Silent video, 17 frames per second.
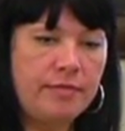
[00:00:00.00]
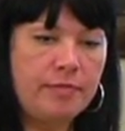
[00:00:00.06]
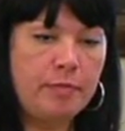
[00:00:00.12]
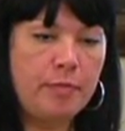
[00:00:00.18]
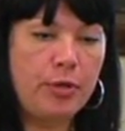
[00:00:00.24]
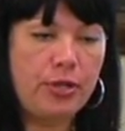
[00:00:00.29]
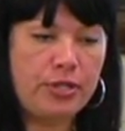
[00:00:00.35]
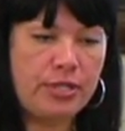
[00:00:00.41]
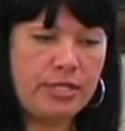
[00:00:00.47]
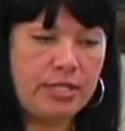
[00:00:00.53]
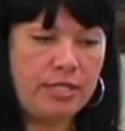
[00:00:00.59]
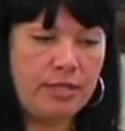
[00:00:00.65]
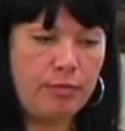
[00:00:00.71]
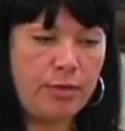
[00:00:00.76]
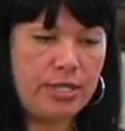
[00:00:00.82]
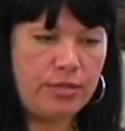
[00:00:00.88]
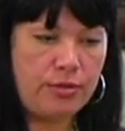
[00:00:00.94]
books
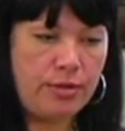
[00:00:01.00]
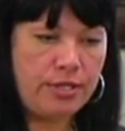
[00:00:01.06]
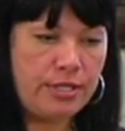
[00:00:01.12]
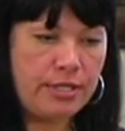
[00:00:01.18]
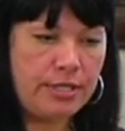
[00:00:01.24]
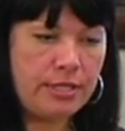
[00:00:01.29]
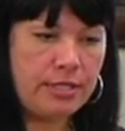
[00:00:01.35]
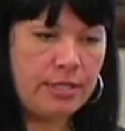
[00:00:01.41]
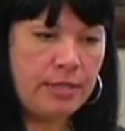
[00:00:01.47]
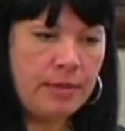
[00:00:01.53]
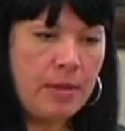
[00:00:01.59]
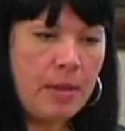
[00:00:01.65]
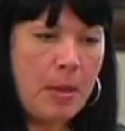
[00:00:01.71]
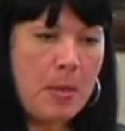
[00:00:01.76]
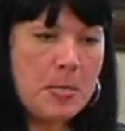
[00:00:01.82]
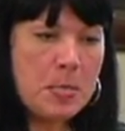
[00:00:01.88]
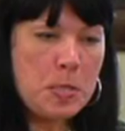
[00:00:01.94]
and resources.
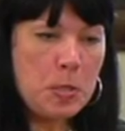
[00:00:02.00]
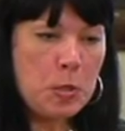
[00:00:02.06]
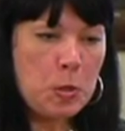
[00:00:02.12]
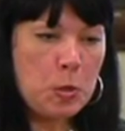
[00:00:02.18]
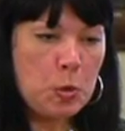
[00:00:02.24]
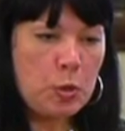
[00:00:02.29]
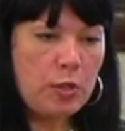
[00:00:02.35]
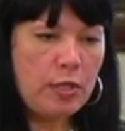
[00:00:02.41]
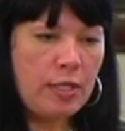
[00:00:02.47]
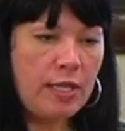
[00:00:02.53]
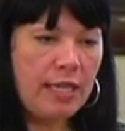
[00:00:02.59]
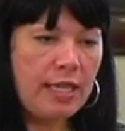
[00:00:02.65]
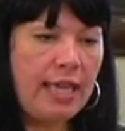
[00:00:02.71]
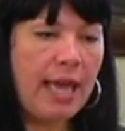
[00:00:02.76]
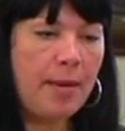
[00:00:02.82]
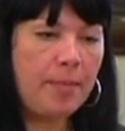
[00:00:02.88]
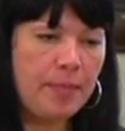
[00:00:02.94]

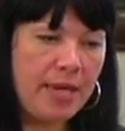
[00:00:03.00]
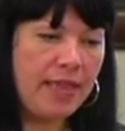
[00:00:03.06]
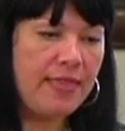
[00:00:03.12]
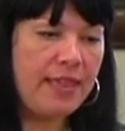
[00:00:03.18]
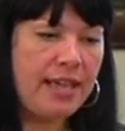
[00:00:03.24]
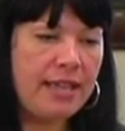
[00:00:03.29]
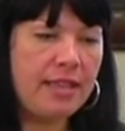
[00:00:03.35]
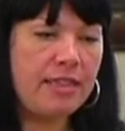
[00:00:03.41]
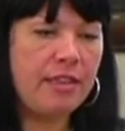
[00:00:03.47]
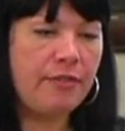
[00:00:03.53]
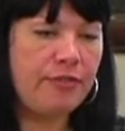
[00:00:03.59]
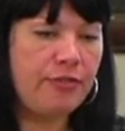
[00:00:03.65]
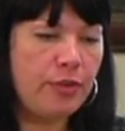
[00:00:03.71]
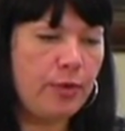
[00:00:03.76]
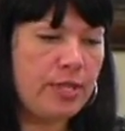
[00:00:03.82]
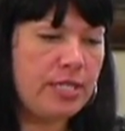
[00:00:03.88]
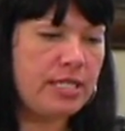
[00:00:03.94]
Yeah, and the
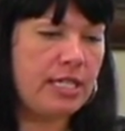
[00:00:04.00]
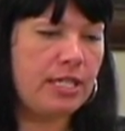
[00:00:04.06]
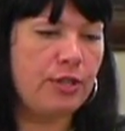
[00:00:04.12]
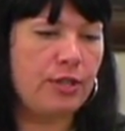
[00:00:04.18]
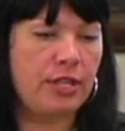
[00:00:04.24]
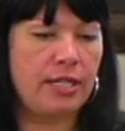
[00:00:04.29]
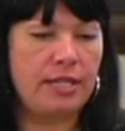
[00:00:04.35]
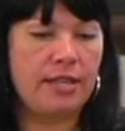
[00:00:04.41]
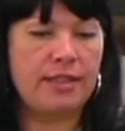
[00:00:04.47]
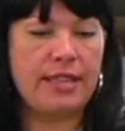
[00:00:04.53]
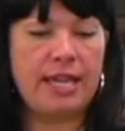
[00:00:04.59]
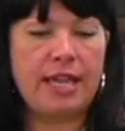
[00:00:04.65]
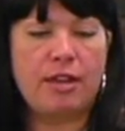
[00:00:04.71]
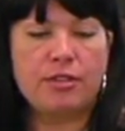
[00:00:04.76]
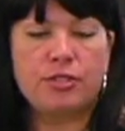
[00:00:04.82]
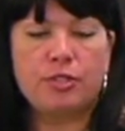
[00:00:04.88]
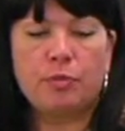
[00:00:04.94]
fluency,
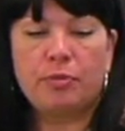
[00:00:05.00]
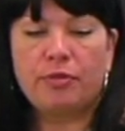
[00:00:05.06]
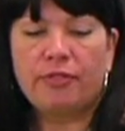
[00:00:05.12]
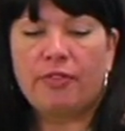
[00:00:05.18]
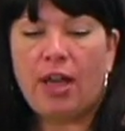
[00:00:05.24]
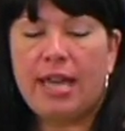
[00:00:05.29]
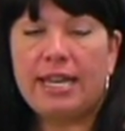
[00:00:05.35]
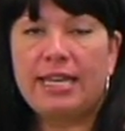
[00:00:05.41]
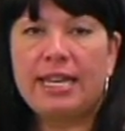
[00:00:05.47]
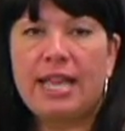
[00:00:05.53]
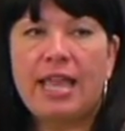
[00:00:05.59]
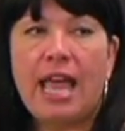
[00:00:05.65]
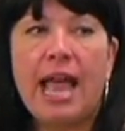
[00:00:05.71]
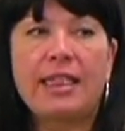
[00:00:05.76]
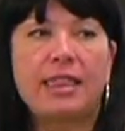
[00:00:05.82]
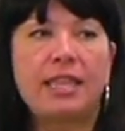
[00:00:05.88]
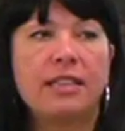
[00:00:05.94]
they also provide it
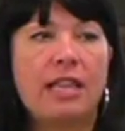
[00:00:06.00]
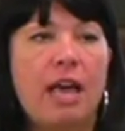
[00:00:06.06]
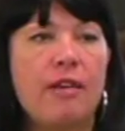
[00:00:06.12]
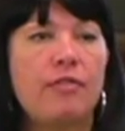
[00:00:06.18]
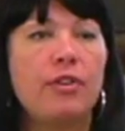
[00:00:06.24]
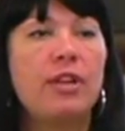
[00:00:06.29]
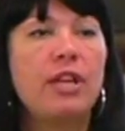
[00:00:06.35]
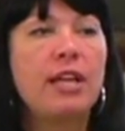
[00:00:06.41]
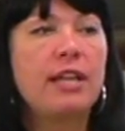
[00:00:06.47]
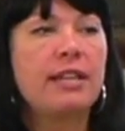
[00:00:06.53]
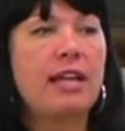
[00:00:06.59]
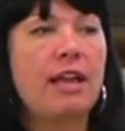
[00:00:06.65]
at the level.